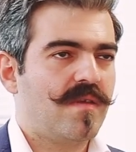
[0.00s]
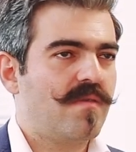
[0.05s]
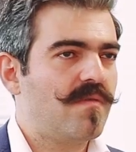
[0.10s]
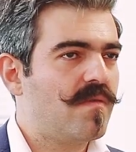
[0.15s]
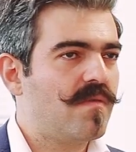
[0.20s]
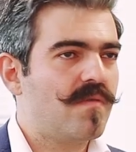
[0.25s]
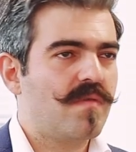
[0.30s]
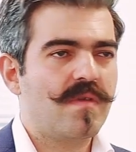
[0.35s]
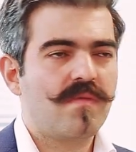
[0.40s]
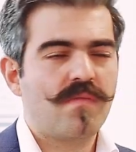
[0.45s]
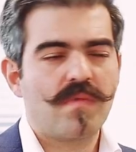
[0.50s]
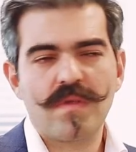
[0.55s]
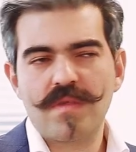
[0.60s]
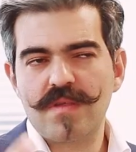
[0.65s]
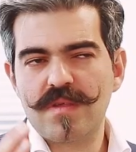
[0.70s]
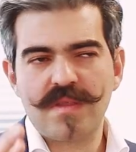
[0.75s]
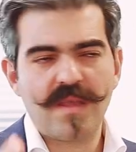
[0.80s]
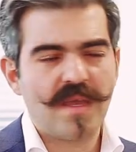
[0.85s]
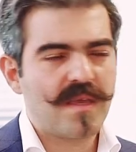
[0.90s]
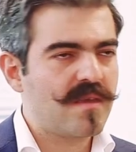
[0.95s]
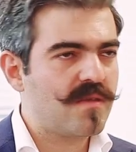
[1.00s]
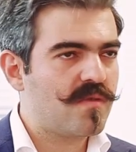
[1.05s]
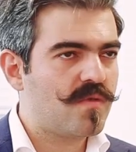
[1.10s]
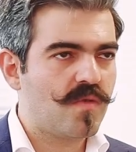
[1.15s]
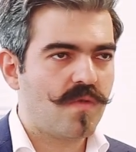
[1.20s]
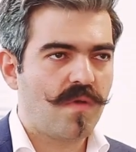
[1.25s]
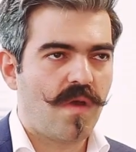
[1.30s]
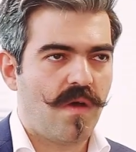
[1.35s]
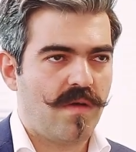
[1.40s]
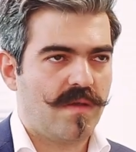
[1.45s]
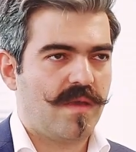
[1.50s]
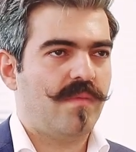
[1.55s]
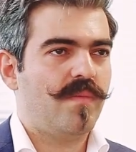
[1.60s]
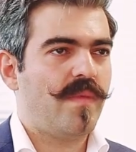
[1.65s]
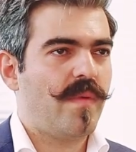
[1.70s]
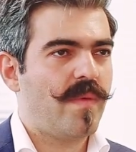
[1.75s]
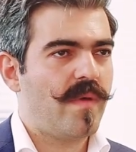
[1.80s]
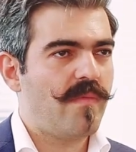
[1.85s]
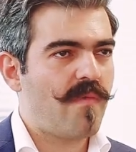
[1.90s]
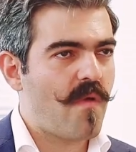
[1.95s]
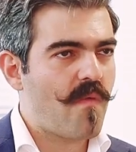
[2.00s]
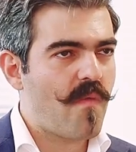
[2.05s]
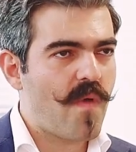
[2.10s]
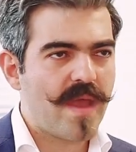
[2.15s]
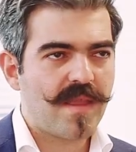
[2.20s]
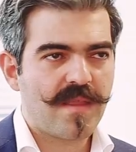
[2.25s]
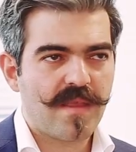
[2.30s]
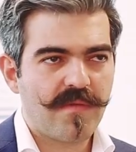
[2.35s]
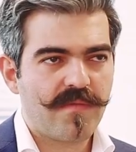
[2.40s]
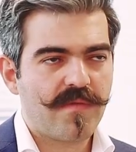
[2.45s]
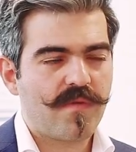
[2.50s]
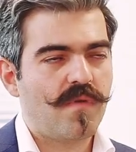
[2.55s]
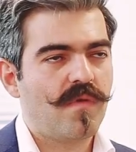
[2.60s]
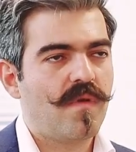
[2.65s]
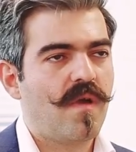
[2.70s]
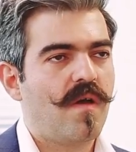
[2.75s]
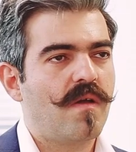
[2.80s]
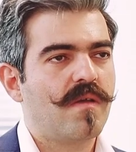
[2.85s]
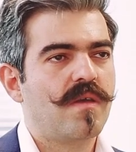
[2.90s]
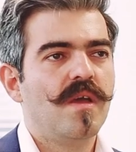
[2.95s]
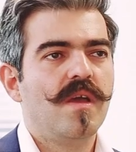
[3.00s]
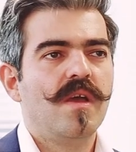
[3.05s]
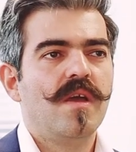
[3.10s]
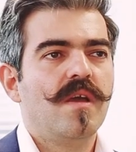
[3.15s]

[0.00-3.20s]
It was just taking too long, and people were waiting too long.